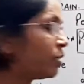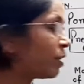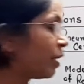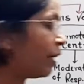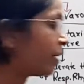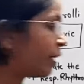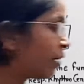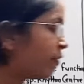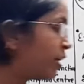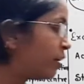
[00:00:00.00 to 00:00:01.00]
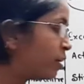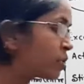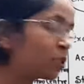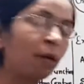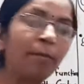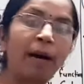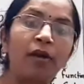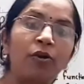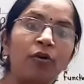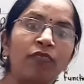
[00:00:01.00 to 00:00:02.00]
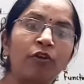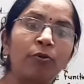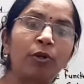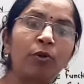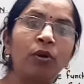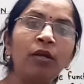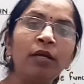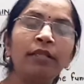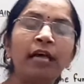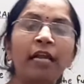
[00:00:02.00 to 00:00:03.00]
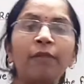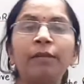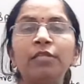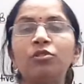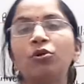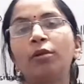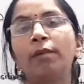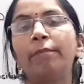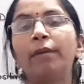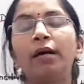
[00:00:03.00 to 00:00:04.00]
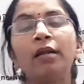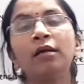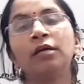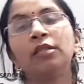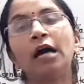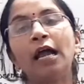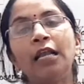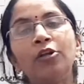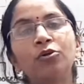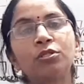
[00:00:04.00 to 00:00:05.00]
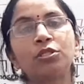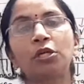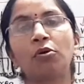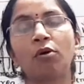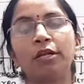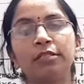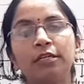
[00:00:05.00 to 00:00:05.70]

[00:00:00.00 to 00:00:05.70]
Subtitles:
is related with distal part of tubule, that means you remember the aldosterone is